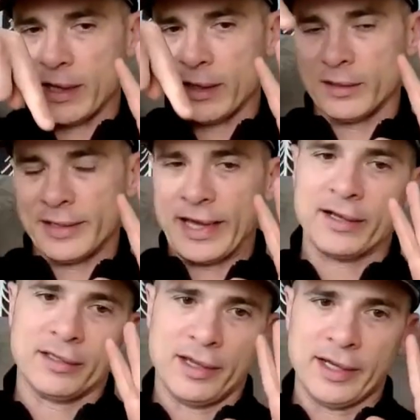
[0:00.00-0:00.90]
about
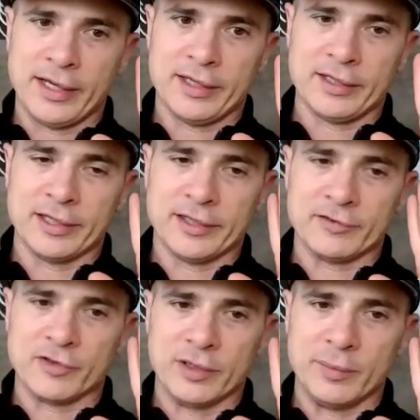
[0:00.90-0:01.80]
that client
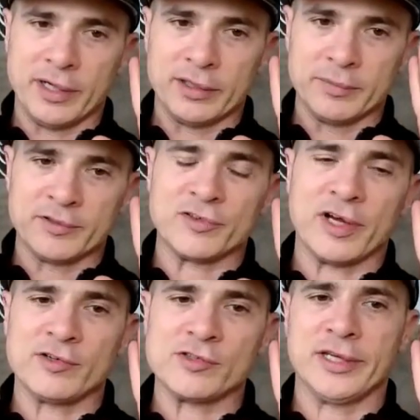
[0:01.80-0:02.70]
that's going to be on the
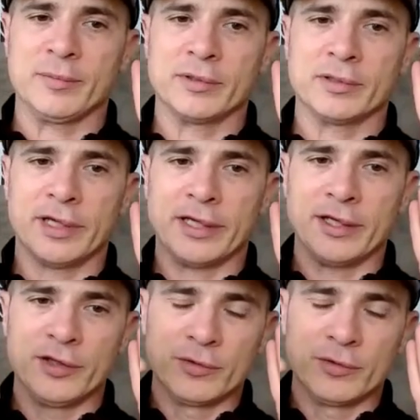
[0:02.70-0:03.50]
massage table.